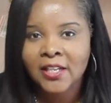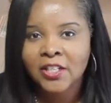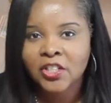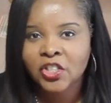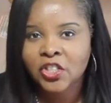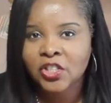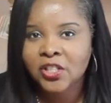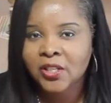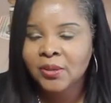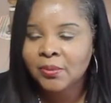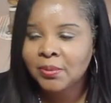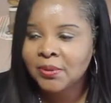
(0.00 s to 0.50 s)

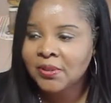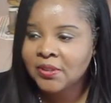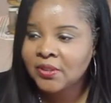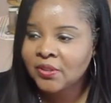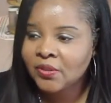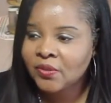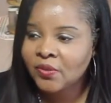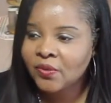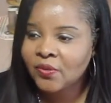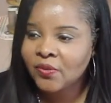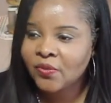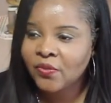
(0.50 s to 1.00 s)
she
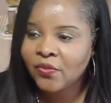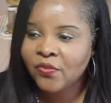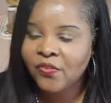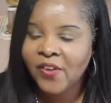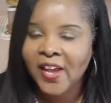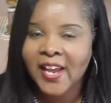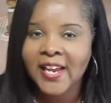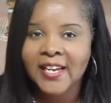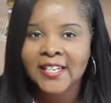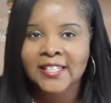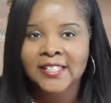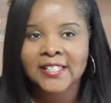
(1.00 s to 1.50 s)
was
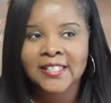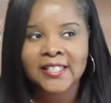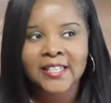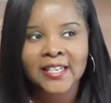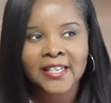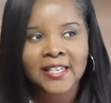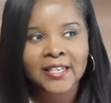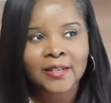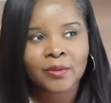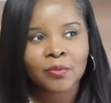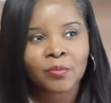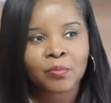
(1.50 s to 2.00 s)

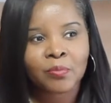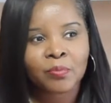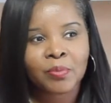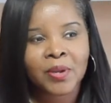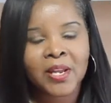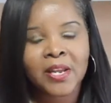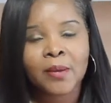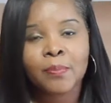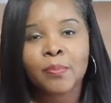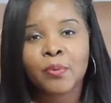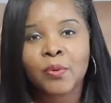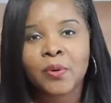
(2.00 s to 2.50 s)
facing
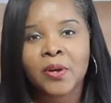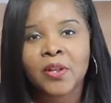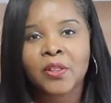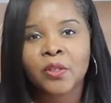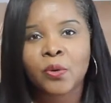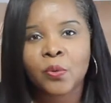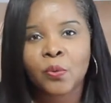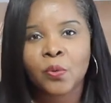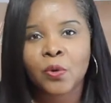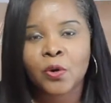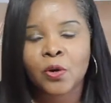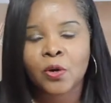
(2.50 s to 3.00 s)
people in
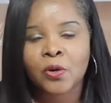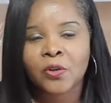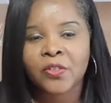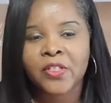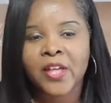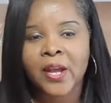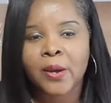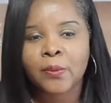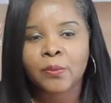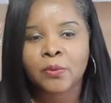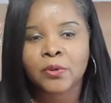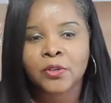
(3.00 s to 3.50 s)
the world
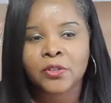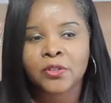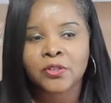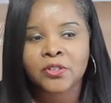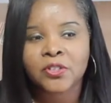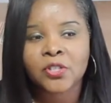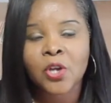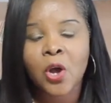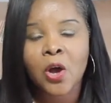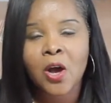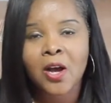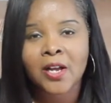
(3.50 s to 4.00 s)
that were
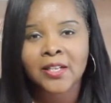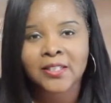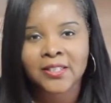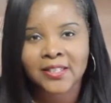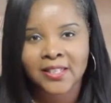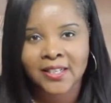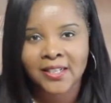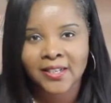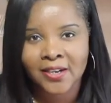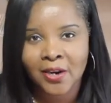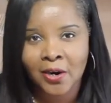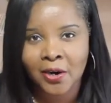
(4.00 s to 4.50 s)

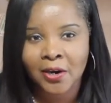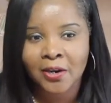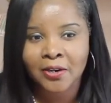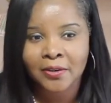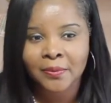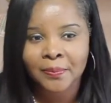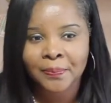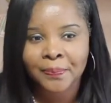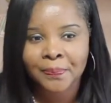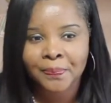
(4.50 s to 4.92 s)
taunting her